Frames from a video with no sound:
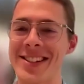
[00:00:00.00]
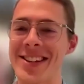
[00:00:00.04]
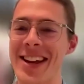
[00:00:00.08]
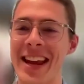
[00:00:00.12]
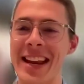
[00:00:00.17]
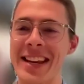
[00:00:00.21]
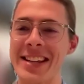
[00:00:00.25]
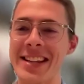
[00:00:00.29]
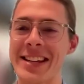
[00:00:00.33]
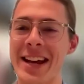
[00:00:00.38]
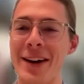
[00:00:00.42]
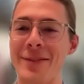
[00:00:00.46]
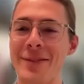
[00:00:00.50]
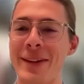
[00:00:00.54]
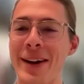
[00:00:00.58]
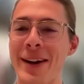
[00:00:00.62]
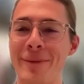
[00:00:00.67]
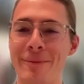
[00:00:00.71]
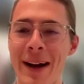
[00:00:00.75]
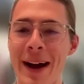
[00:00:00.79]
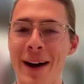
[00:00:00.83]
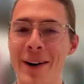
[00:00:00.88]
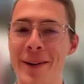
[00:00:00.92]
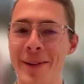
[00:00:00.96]
change how my
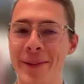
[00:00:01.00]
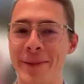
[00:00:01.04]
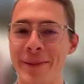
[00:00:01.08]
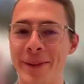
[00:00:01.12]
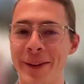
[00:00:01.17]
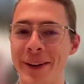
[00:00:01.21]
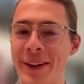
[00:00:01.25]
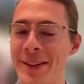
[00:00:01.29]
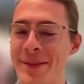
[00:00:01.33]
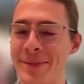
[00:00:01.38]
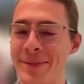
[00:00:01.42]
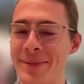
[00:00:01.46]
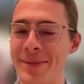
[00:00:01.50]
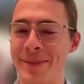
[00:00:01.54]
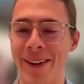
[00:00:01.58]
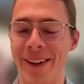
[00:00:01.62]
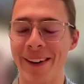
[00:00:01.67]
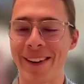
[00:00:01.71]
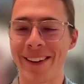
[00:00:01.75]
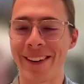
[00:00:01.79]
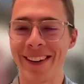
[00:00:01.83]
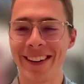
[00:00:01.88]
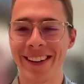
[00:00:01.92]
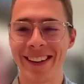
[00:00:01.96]
mouth works, bro.